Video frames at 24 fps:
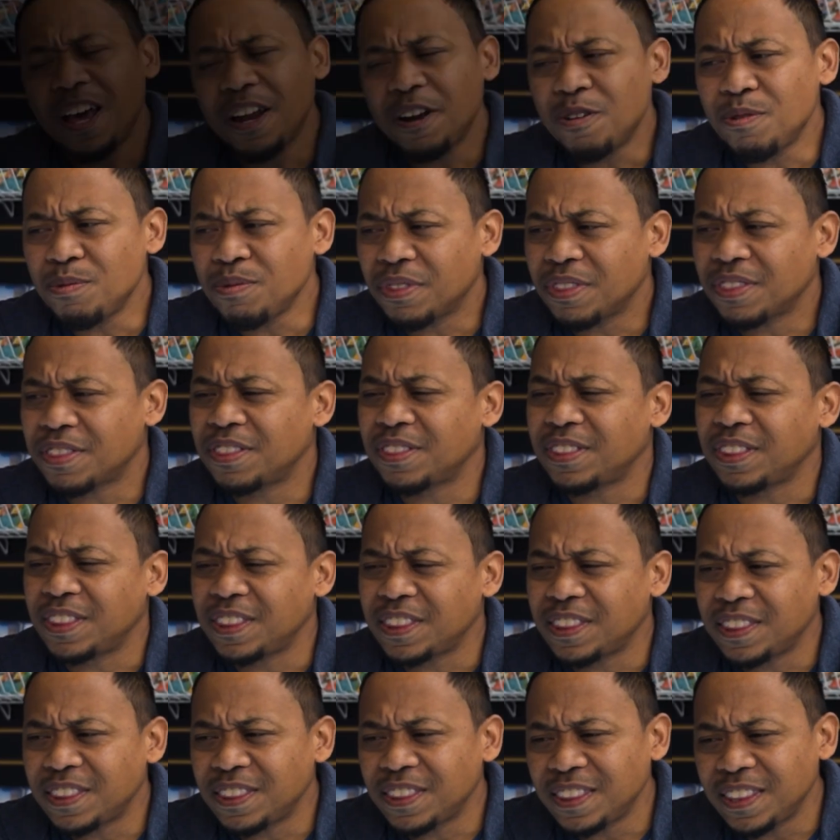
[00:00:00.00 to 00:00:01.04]
I don't
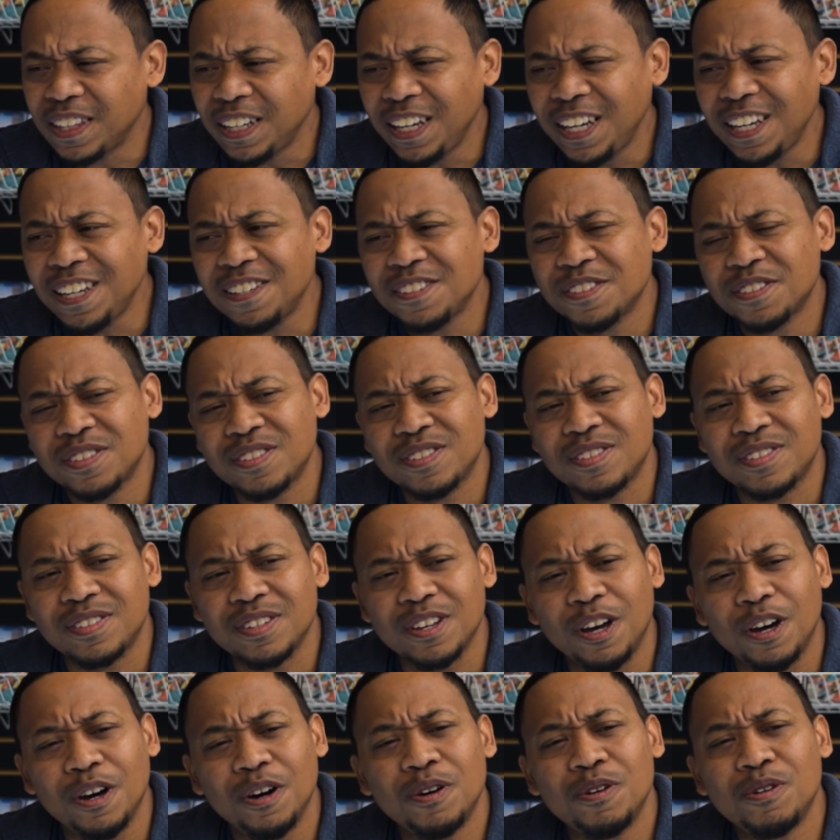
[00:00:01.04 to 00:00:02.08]
think
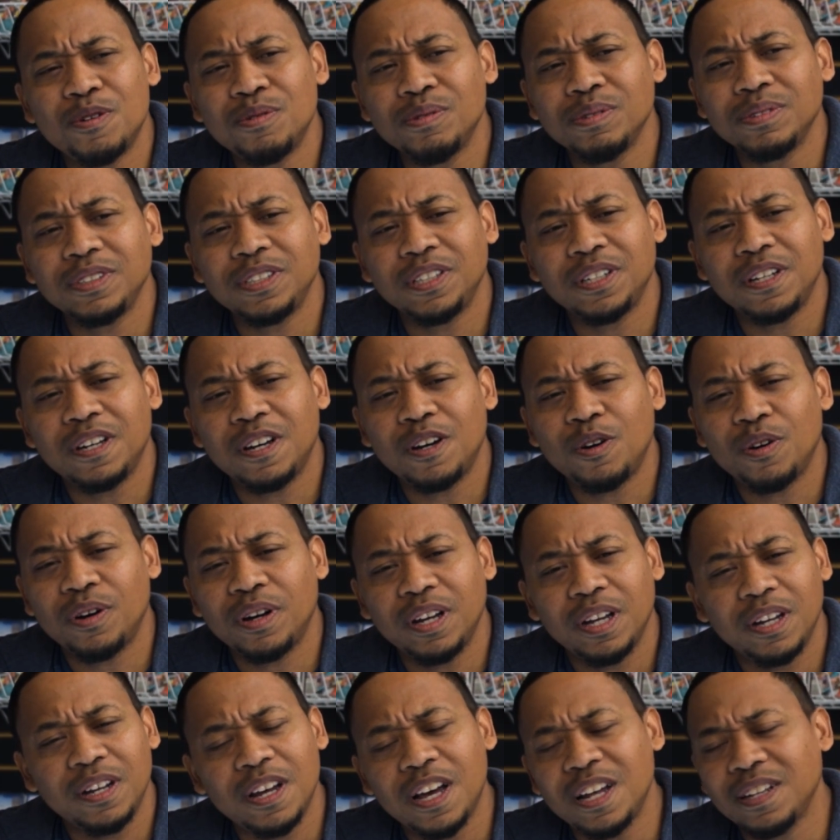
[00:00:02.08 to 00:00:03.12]
so. You know,
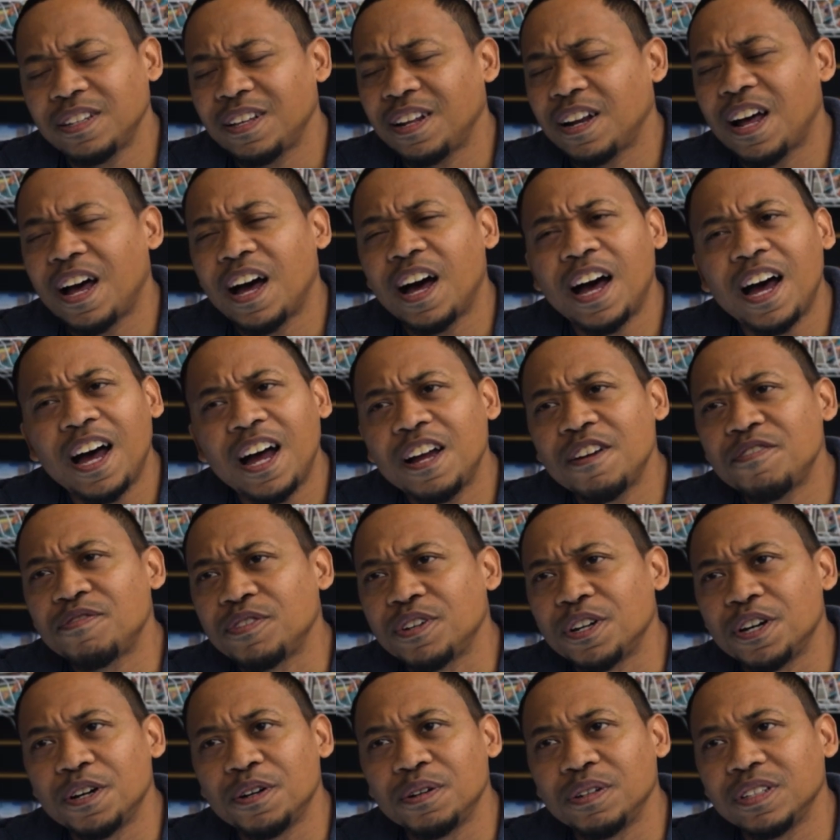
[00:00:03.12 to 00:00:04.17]
not that I've
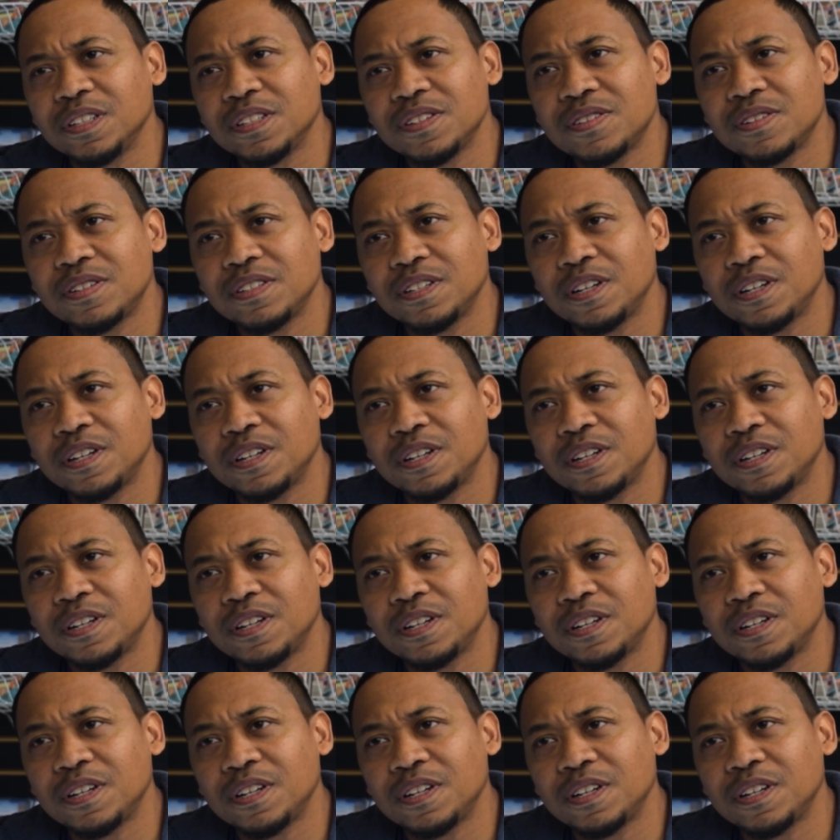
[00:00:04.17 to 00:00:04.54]
noticed.